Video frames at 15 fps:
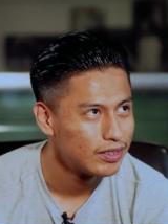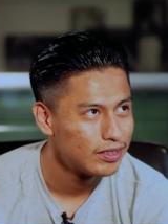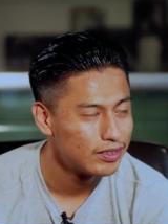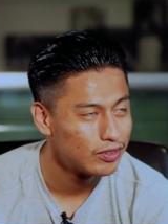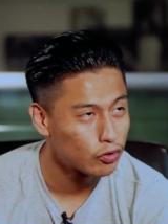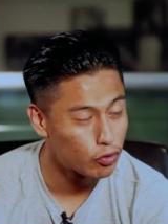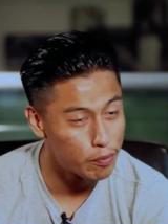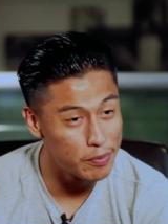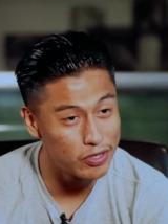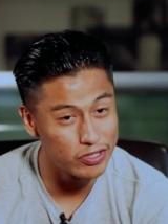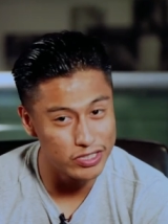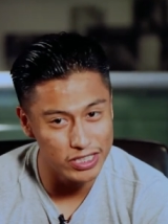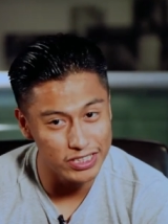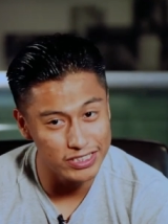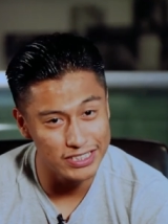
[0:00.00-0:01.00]
the criminal
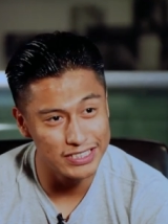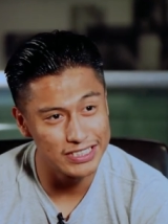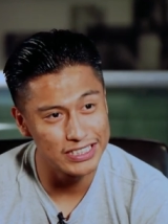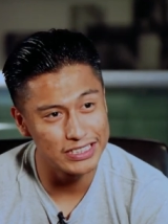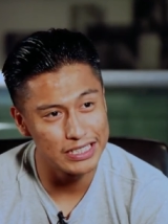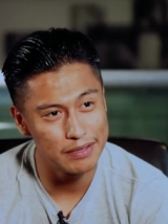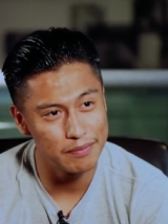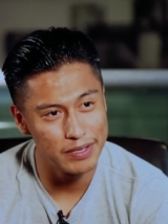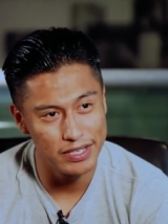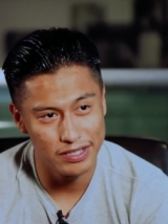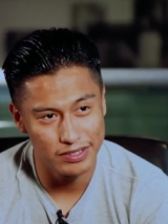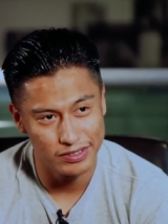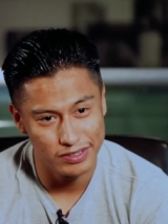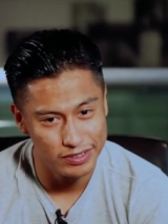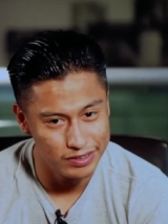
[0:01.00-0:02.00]
justice system
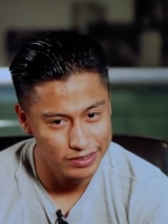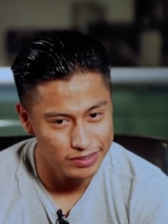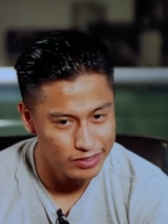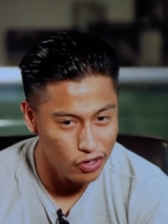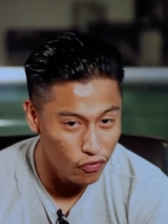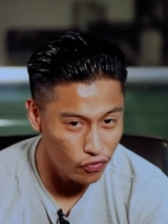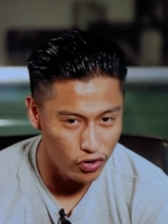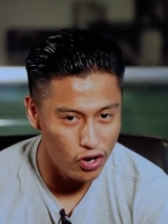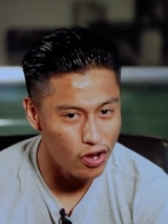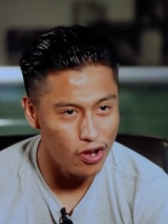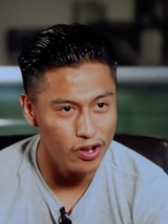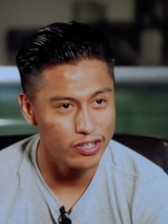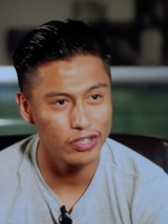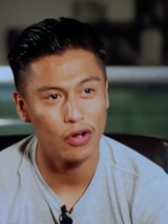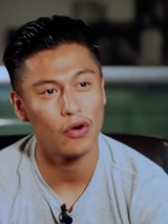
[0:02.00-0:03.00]
and Overall,
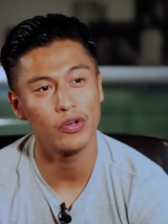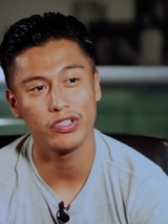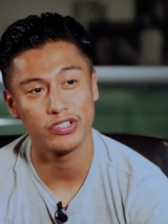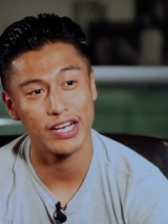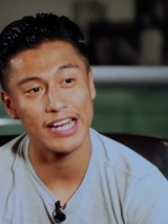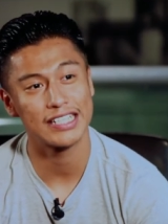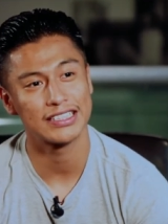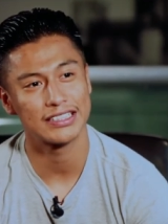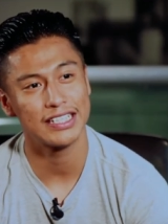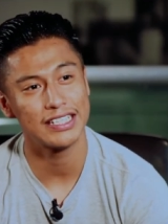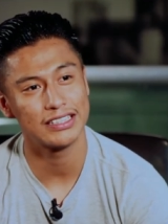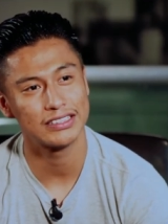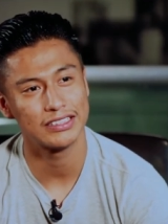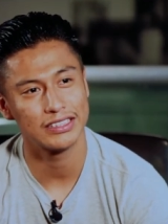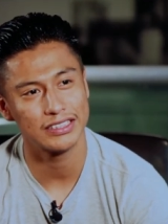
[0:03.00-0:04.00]
in the whole United
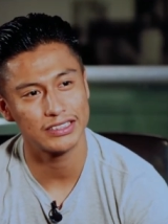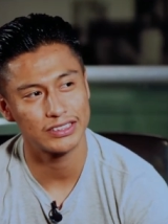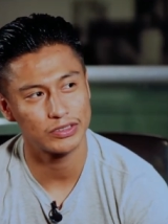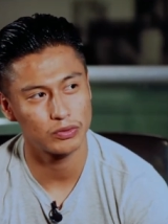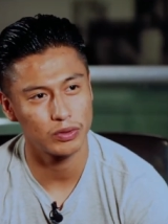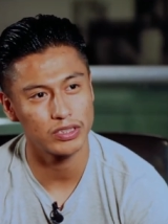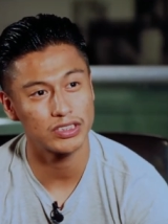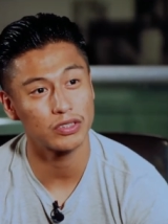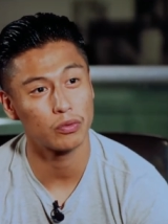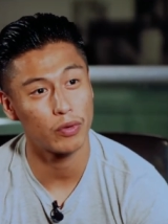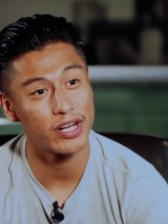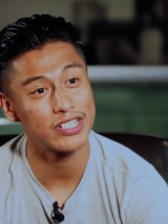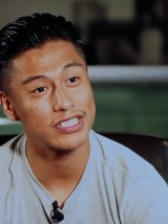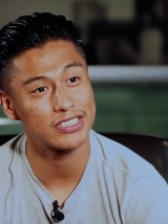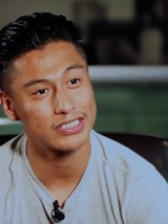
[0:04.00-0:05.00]
States, it's, it's, a,
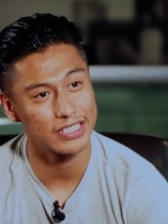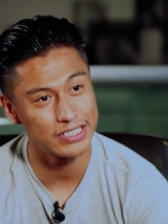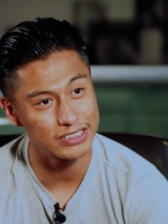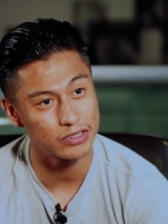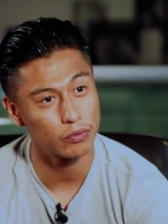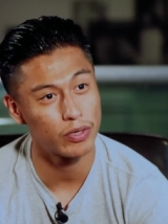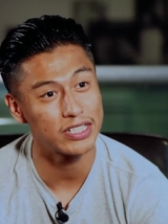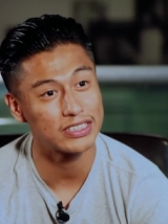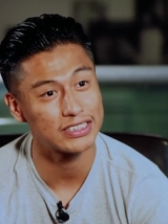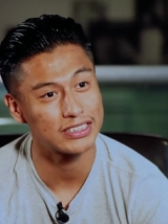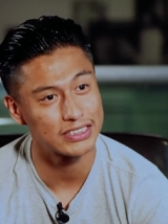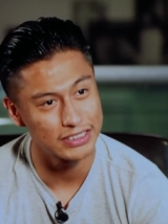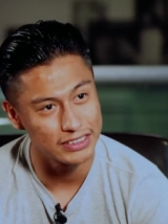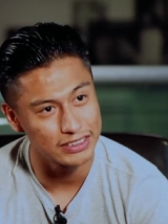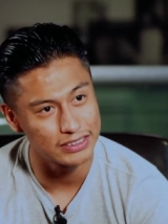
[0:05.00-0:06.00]
race, it's a
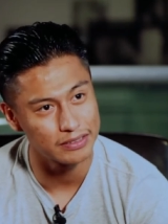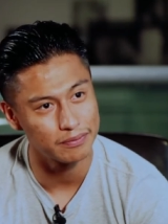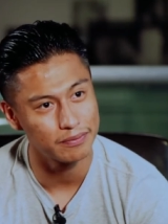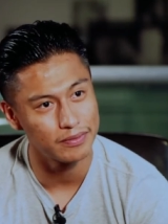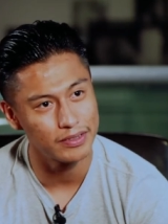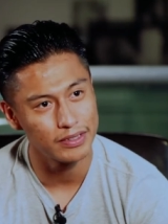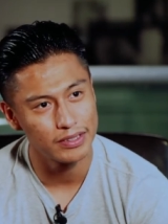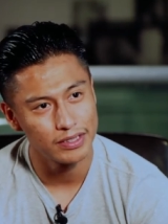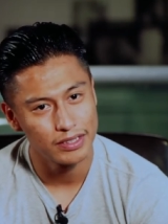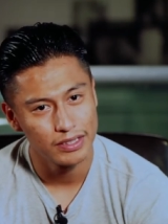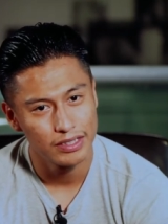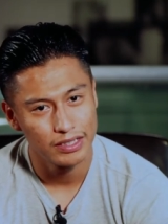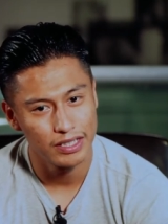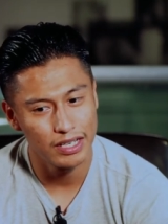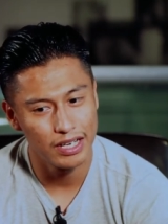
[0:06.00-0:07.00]
racist system.
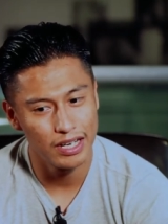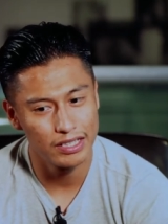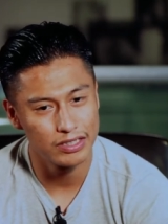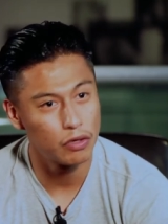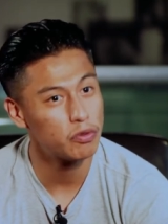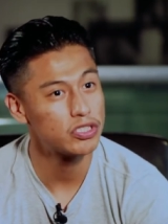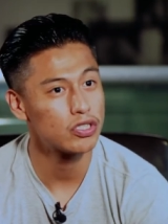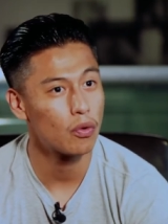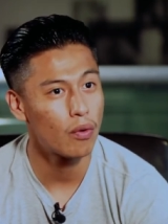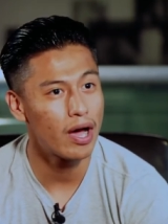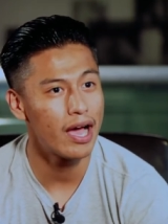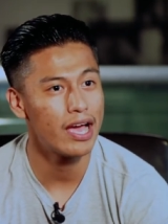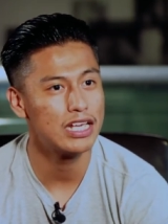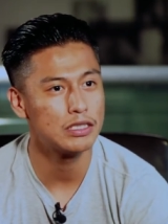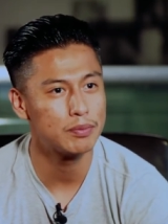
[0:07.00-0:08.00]
Uh, the reason
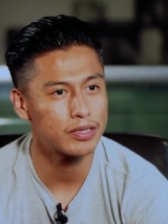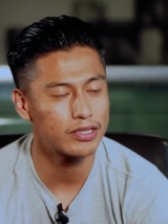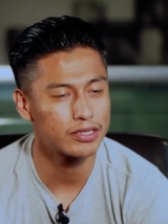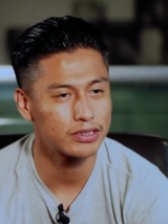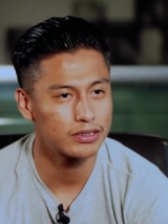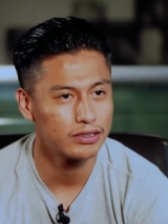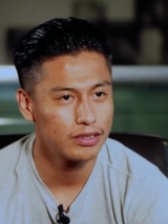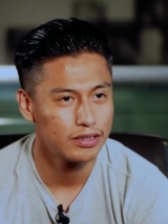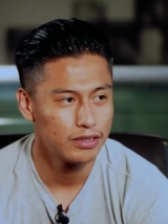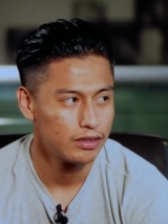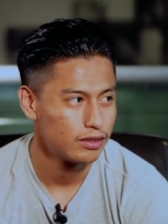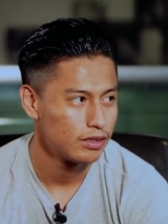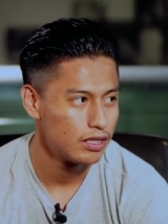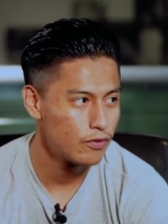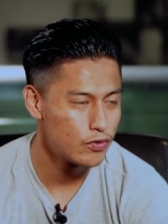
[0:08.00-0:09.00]
why is because
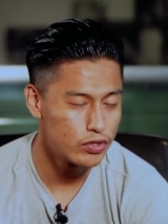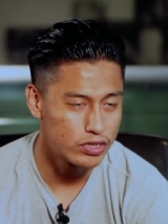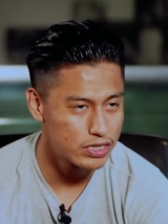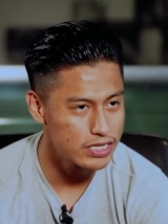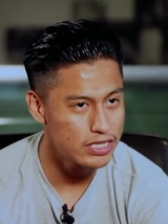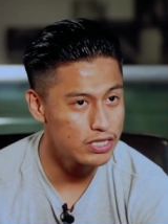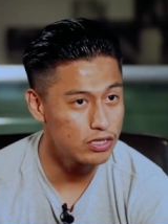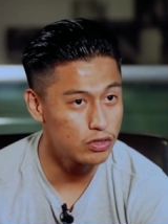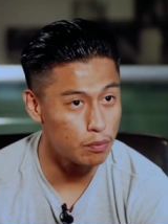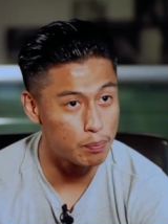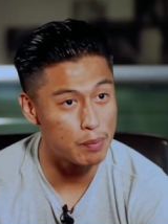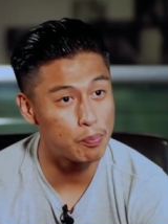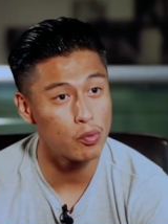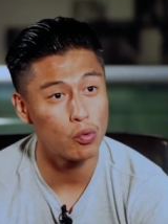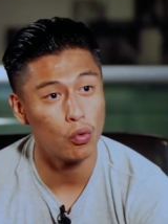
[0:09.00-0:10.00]
if you see the
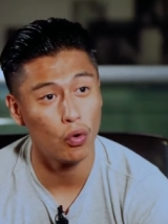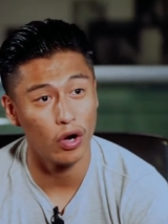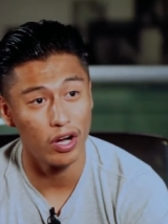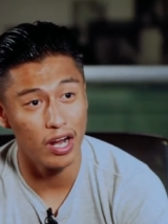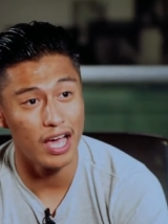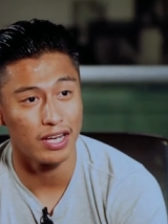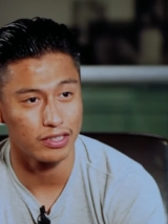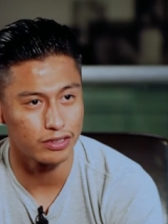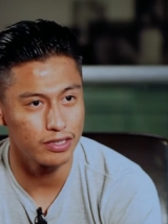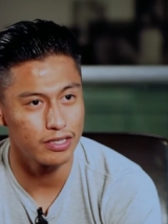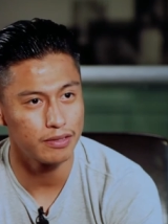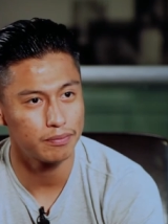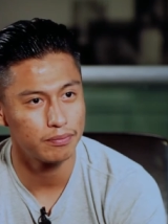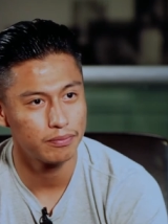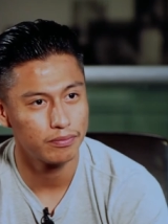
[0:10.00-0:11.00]
people who are locked up,